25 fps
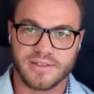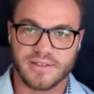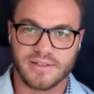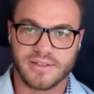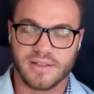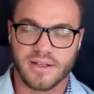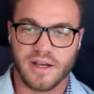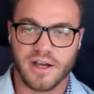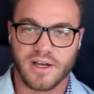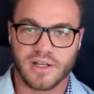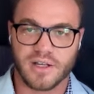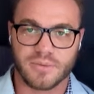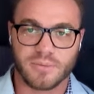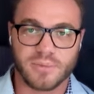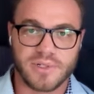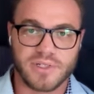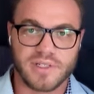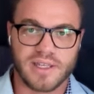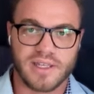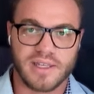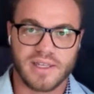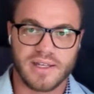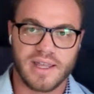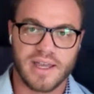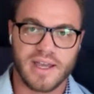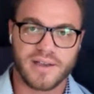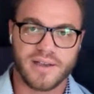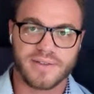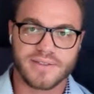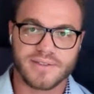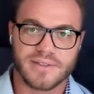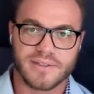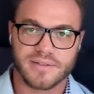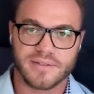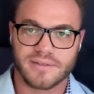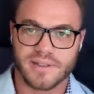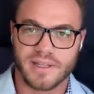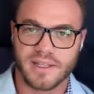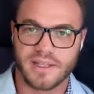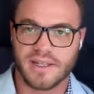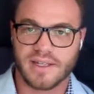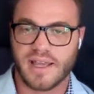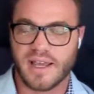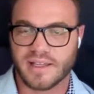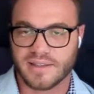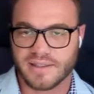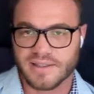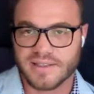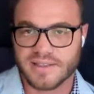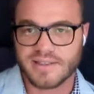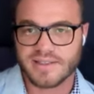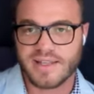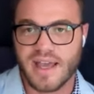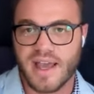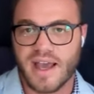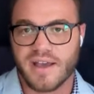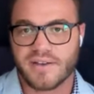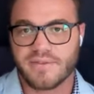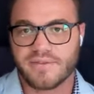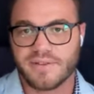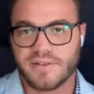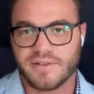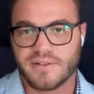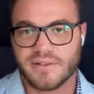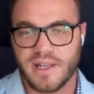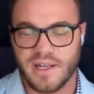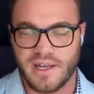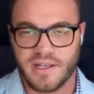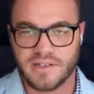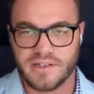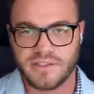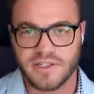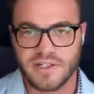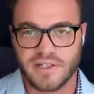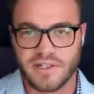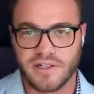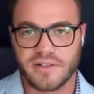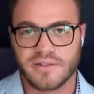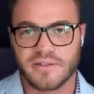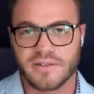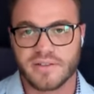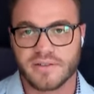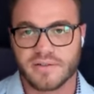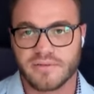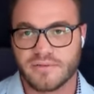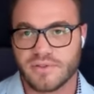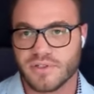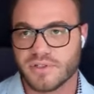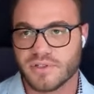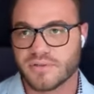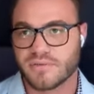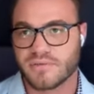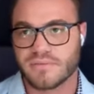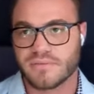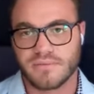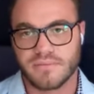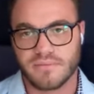100% in-house and had the staff and data engineers to just